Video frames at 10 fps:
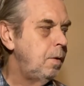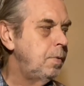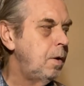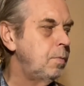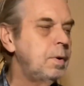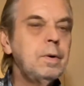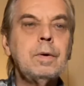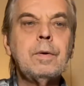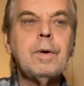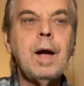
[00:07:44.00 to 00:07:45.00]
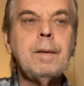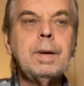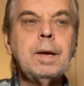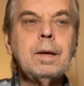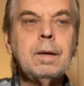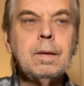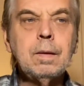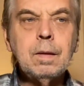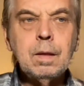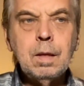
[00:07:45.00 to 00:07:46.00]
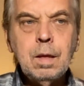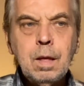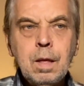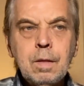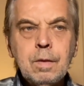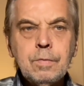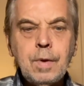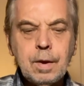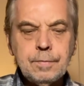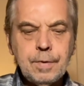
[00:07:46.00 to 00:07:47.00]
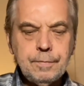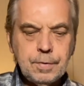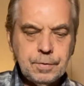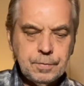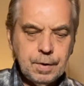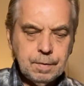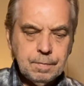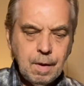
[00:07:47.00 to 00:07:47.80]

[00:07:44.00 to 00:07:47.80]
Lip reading: Then we're grabbing 2nd fret 1st string.